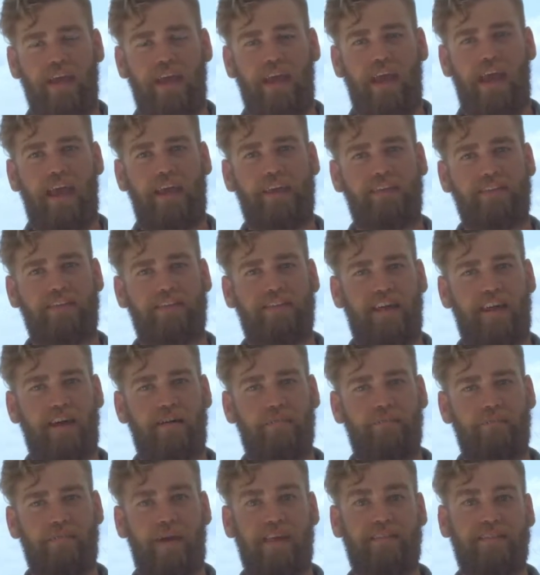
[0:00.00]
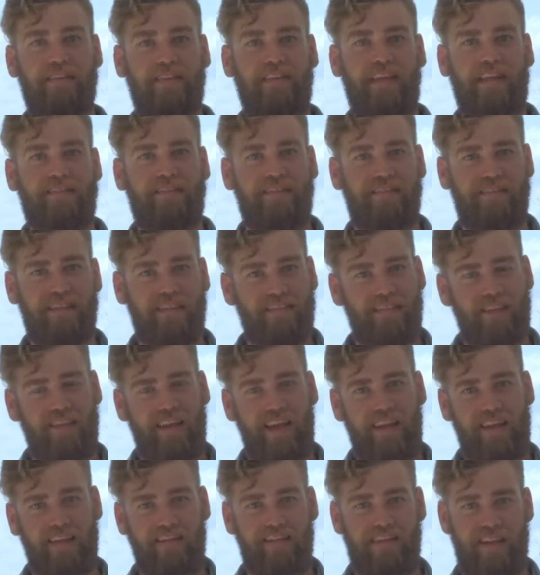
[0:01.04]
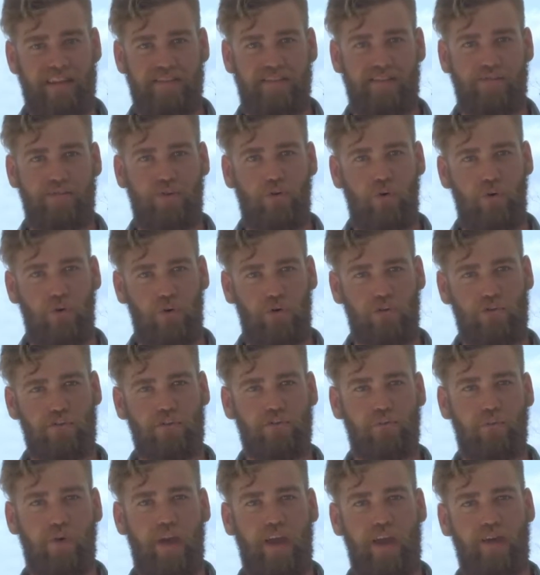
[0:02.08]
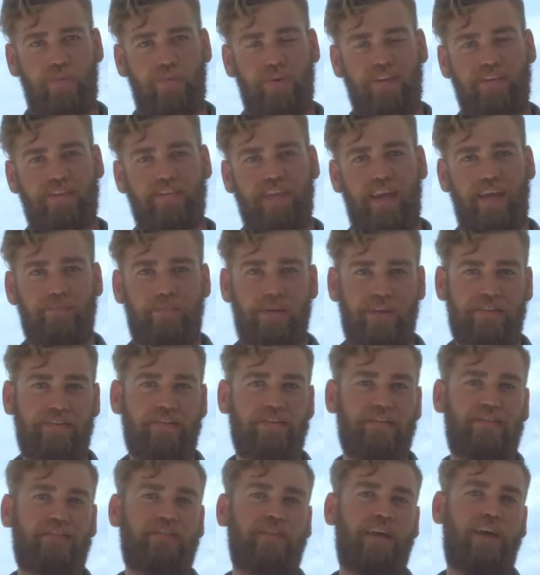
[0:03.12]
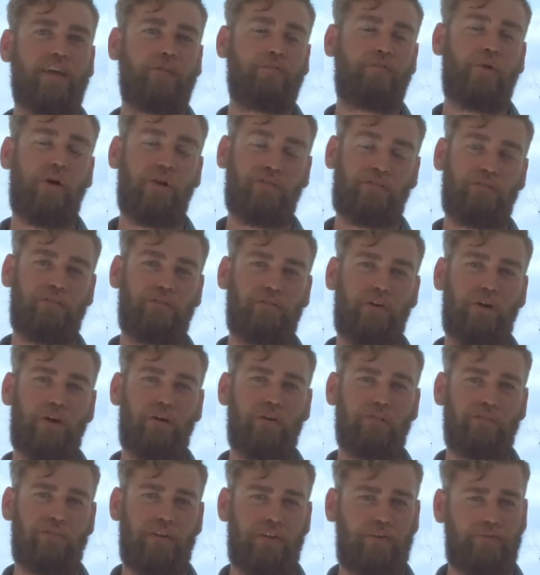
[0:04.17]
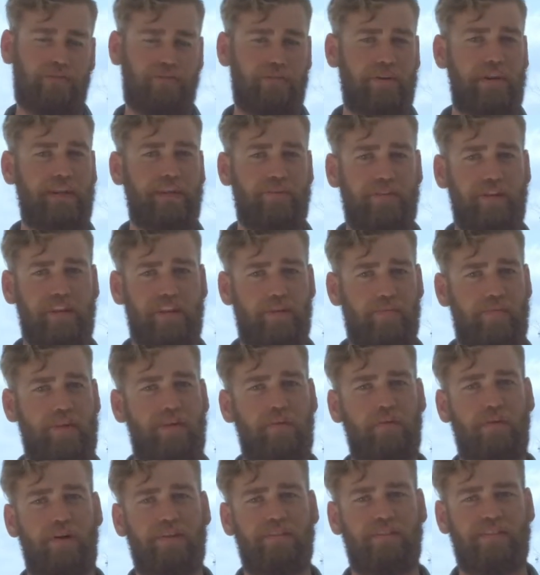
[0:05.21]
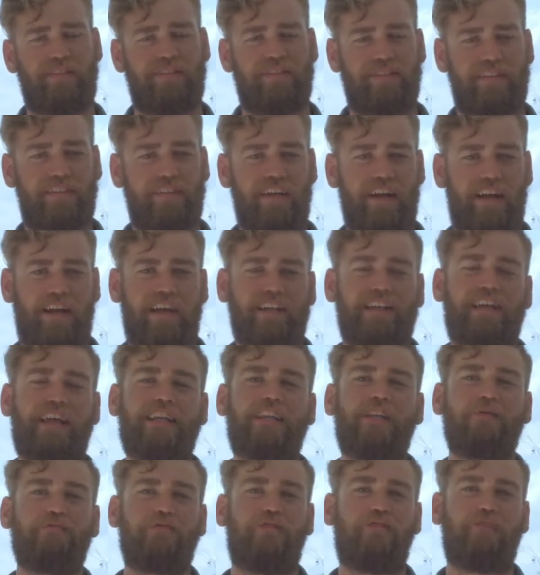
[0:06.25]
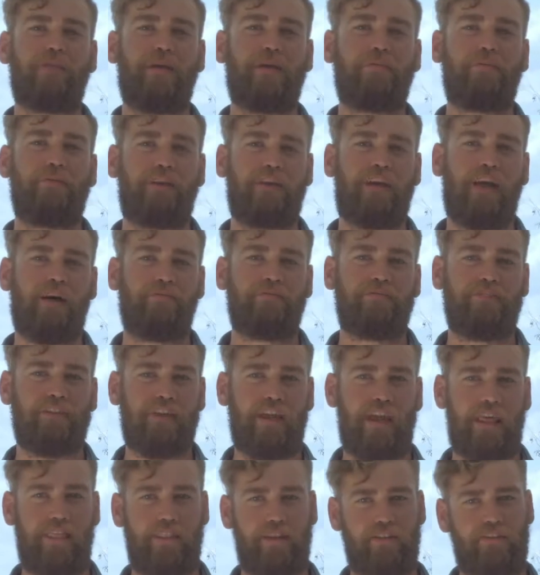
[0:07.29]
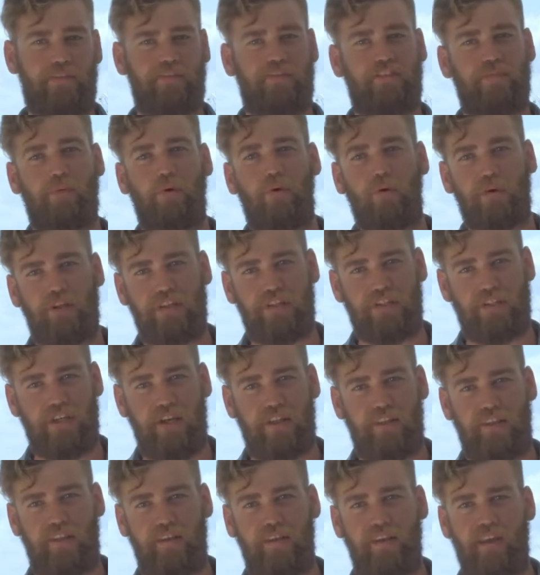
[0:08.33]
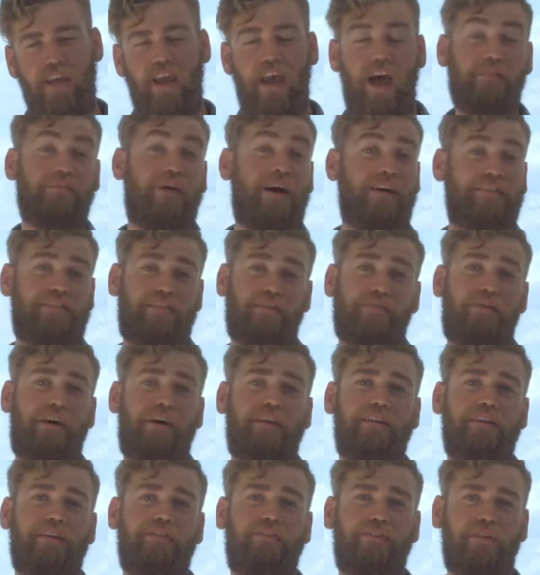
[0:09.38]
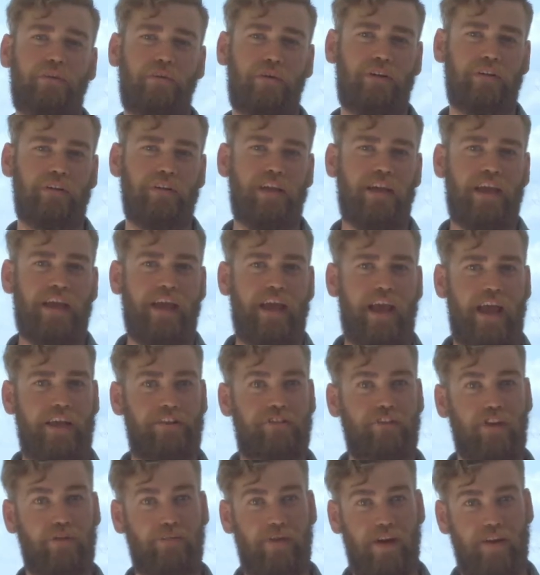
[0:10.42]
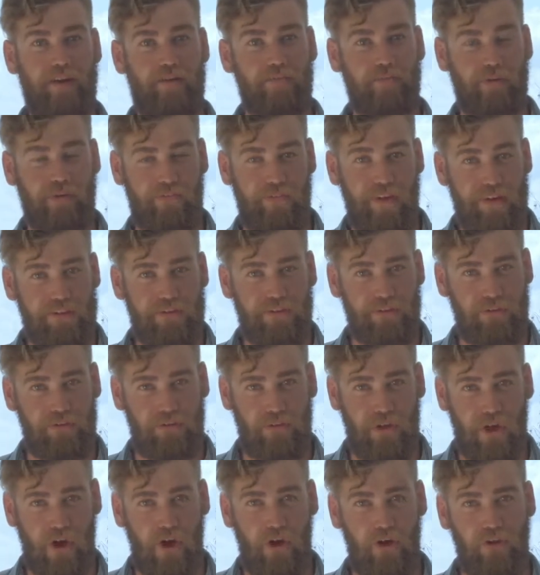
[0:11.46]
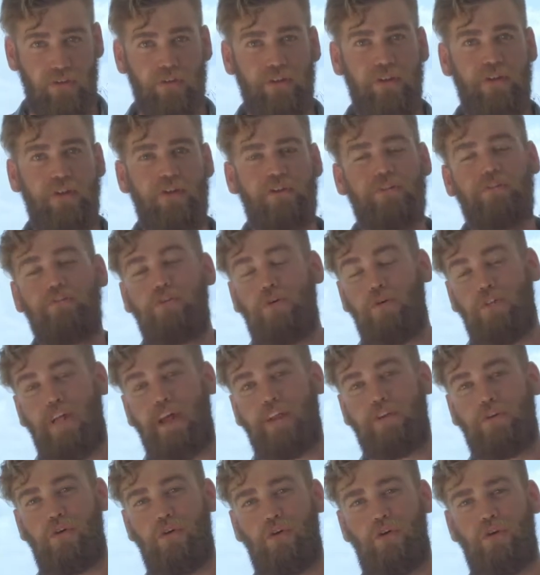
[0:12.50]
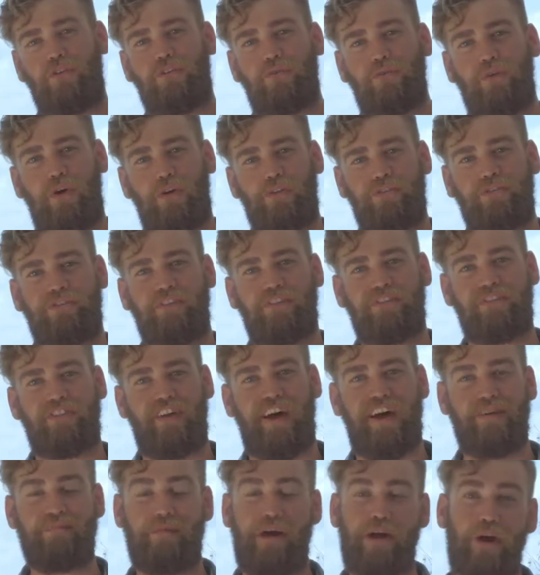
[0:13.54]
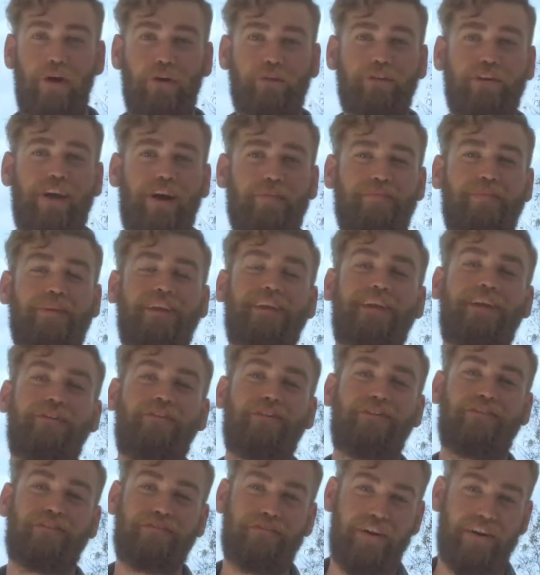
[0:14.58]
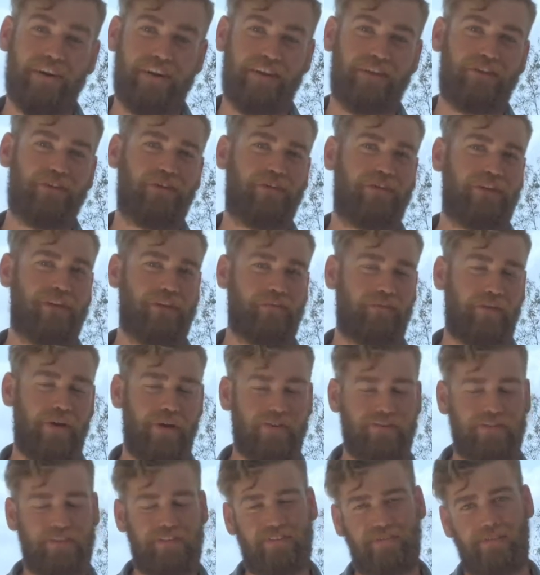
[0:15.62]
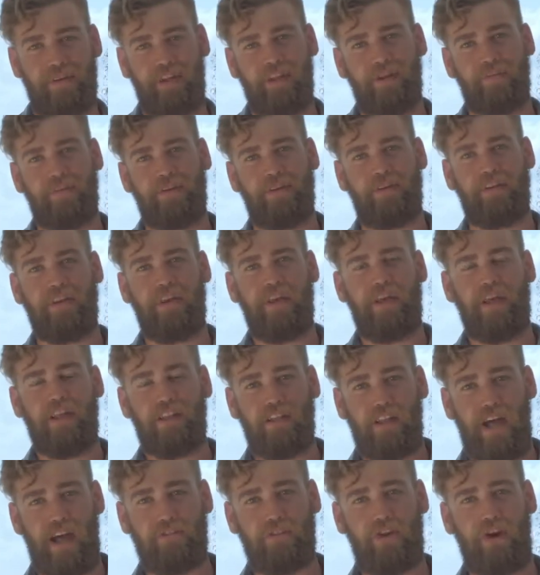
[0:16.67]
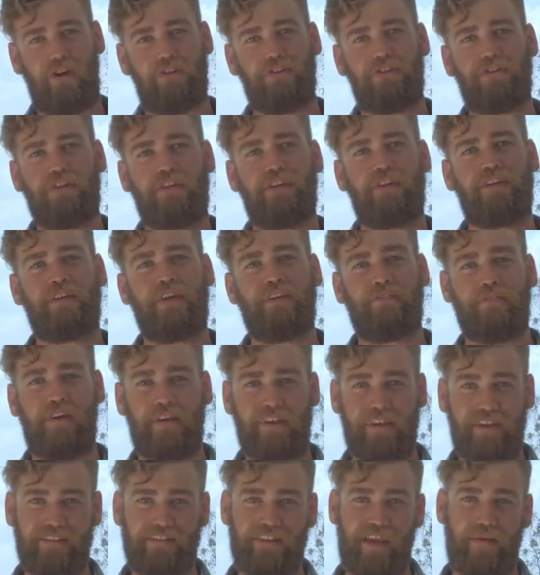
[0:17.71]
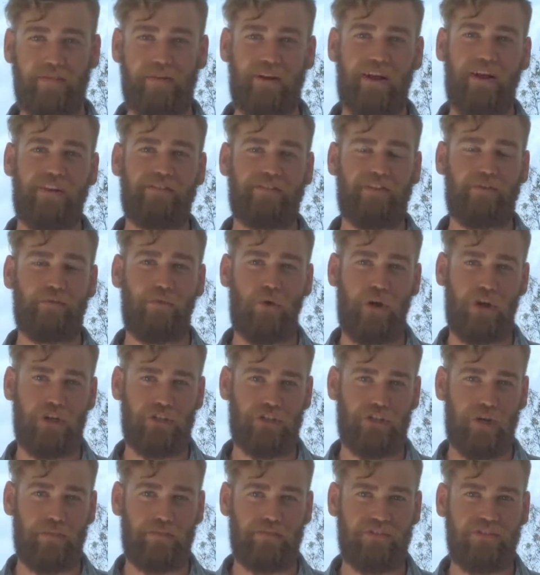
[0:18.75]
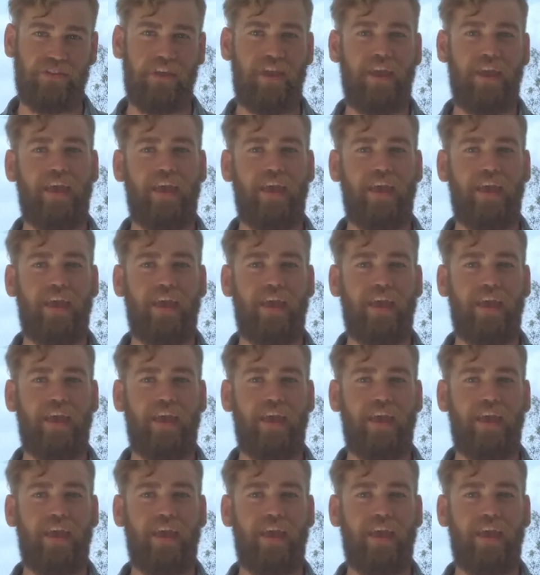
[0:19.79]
And basically, that's a 60-day intensive course where we set business and personal goals, like really, really big ones. It's a collective of people to come together to support each other, a mastermind, if you will. And so my professional goal for that course was to start my own company here in Australia, doing personal development, life coaching, running seminars and workshops.